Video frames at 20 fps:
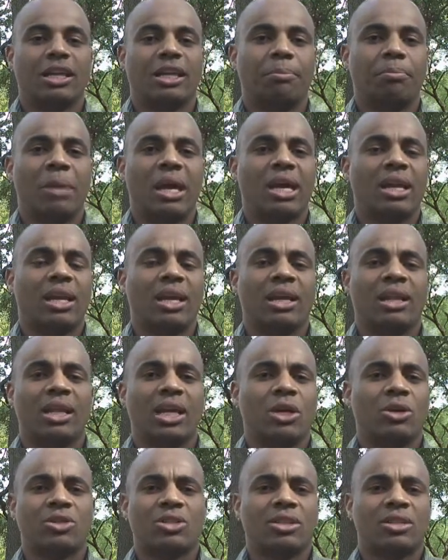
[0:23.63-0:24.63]
making it
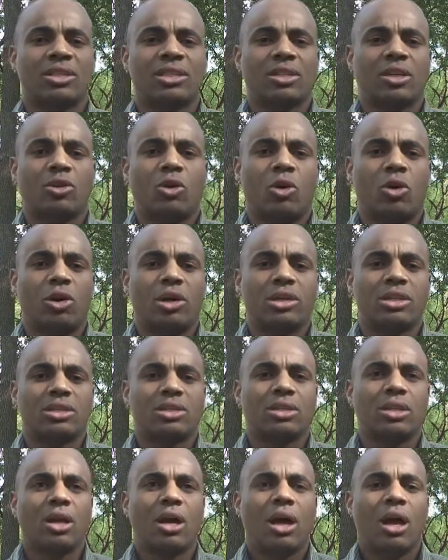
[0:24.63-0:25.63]
illegal is going to
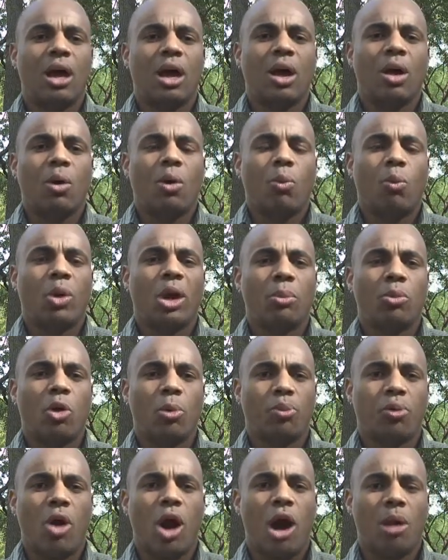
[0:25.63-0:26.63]
cause way
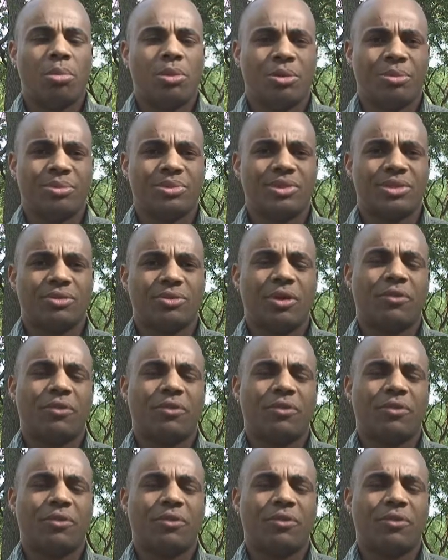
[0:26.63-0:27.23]
more problems.